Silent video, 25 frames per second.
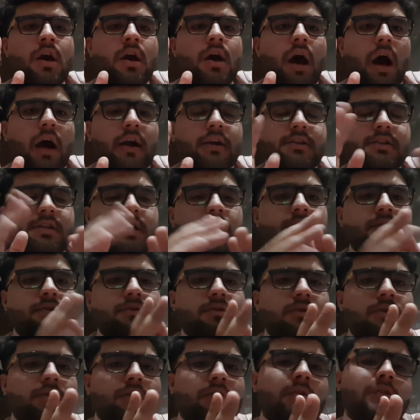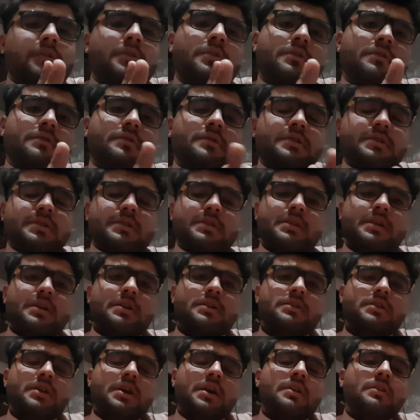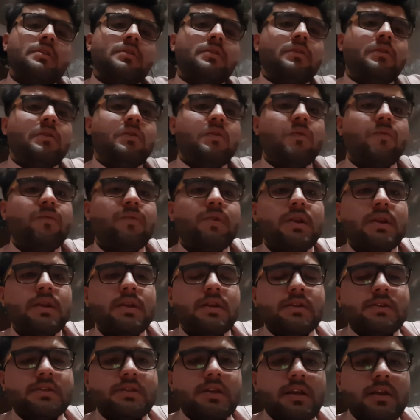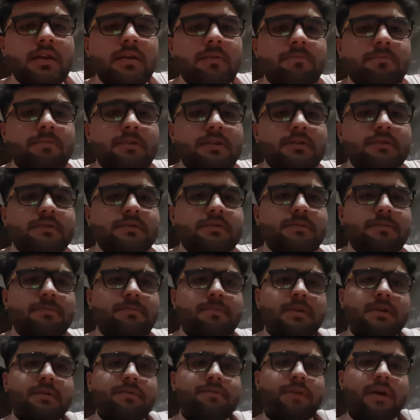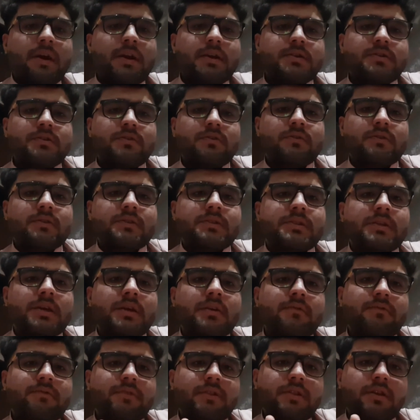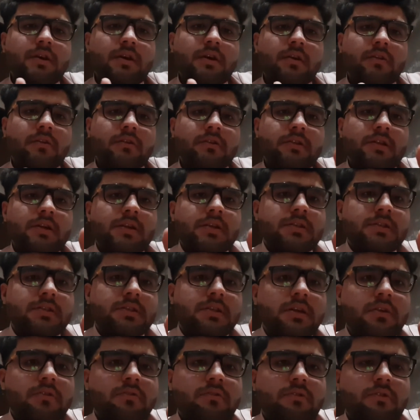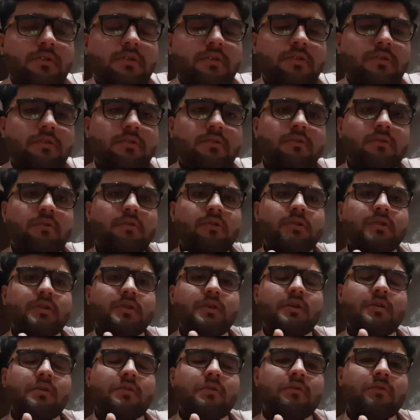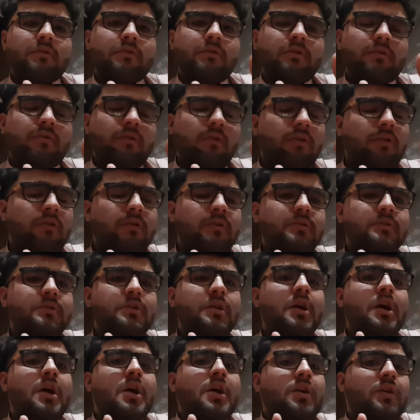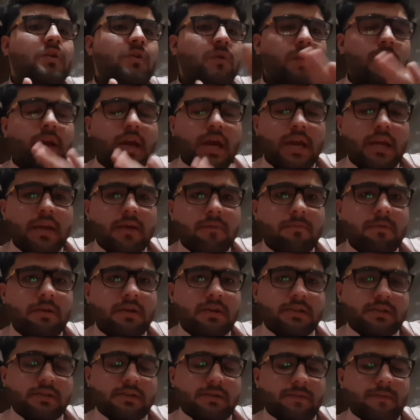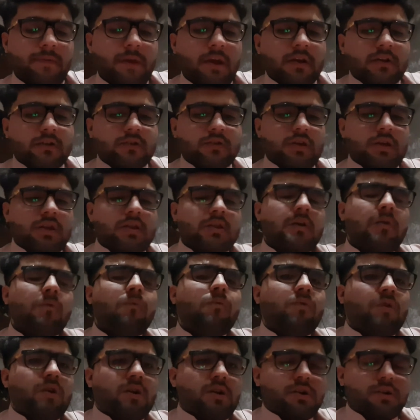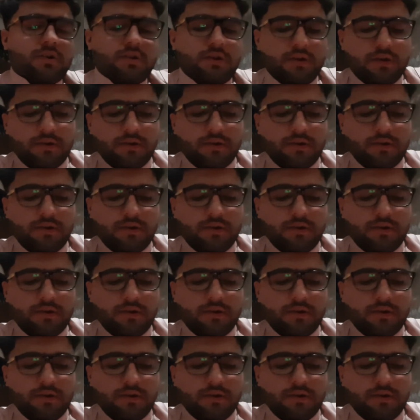attack on your state, then you will easily prevent your state with another state or on your enemies in the world.